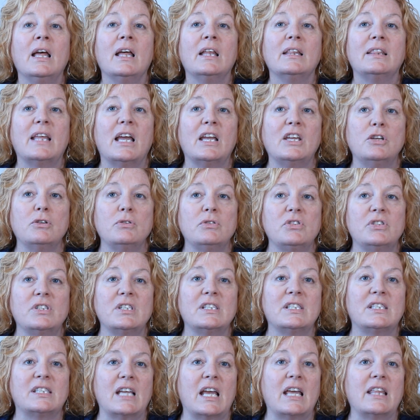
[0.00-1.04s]
They used
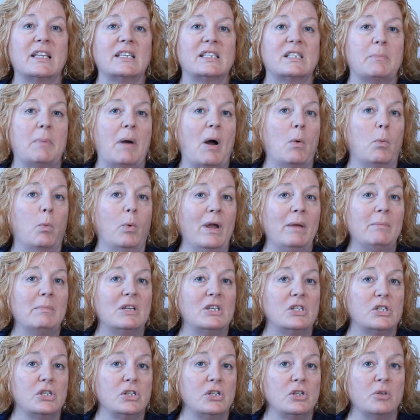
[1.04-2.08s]
to say this about
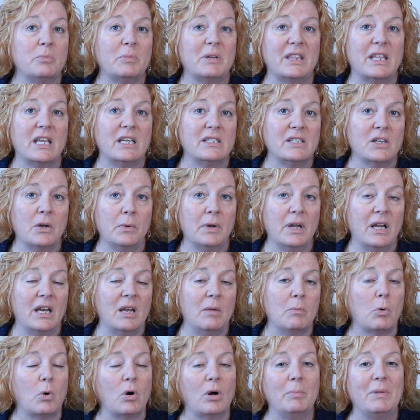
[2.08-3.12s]
women too, but they don't
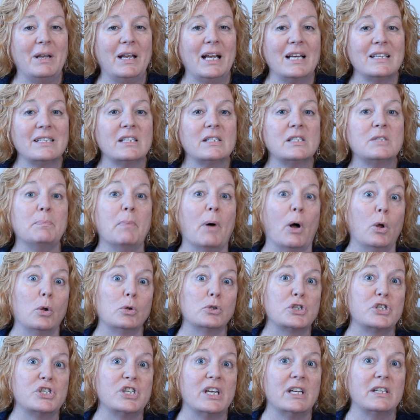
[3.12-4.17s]
anymore because it's
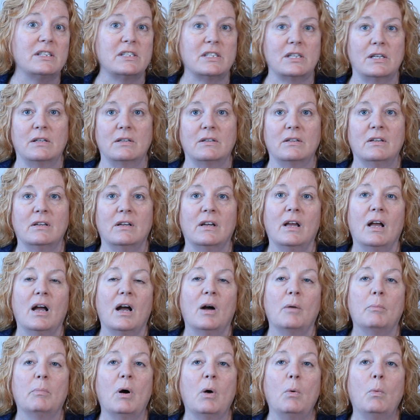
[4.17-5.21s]
bullshit.
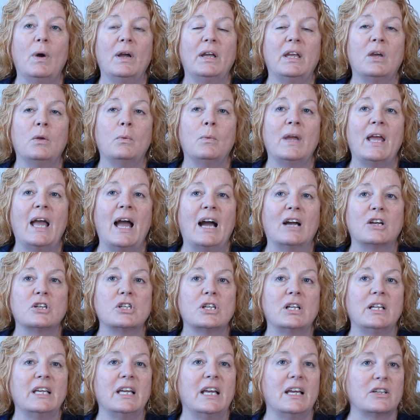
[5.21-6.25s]
But what can we
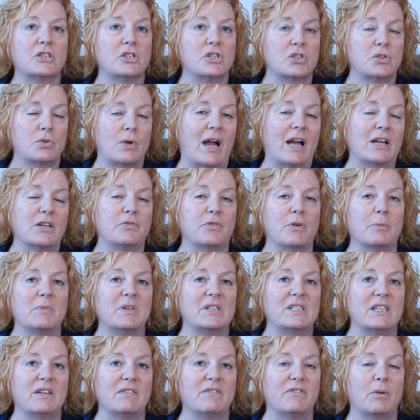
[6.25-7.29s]
actually extract from
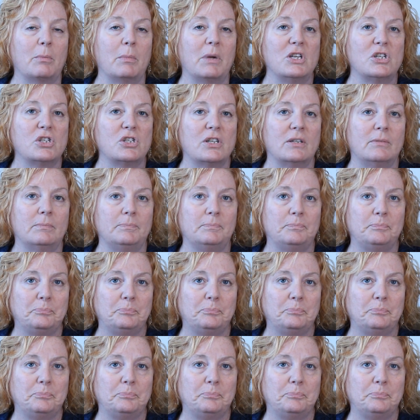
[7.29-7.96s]
this information?